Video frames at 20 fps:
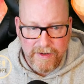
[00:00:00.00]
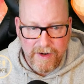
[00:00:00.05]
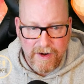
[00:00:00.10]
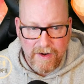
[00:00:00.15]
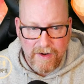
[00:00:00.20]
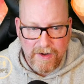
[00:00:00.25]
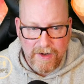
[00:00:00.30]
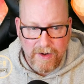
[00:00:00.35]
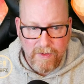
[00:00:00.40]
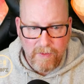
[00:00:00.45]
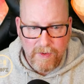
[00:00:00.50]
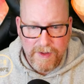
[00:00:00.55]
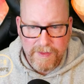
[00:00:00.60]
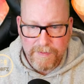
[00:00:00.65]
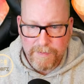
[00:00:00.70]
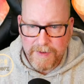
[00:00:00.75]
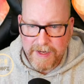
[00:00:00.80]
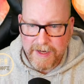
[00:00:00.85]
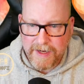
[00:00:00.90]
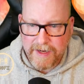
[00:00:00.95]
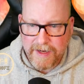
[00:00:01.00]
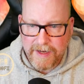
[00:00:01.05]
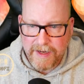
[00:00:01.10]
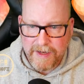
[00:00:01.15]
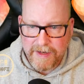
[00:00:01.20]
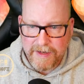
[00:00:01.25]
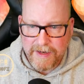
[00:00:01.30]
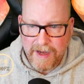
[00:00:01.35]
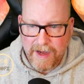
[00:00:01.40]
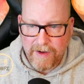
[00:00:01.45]
are you with me
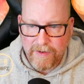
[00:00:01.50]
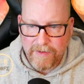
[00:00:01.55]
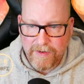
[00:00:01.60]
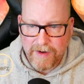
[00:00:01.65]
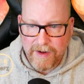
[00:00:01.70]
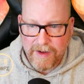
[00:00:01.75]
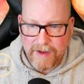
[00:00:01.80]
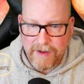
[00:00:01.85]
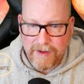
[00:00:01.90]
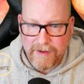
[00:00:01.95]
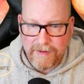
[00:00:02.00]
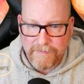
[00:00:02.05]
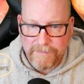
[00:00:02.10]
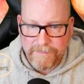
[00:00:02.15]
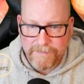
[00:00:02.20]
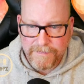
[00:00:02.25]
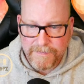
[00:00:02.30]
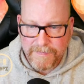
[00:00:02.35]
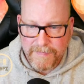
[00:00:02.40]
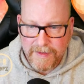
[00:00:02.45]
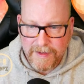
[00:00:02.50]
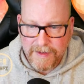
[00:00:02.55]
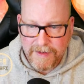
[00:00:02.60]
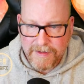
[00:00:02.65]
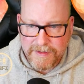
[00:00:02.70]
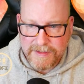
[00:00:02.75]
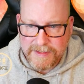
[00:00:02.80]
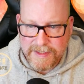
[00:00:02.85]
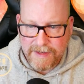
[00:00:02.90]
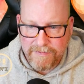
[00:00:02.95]
down
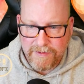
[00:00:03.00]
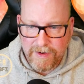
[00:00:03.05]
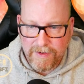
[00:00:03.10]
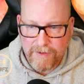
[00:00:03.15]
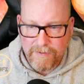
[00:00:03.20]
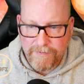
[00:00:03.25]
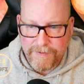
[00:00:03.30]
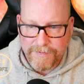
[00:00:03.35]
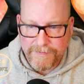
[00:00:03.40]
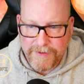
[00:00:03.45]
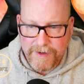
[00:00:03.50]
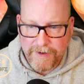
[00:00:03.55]
750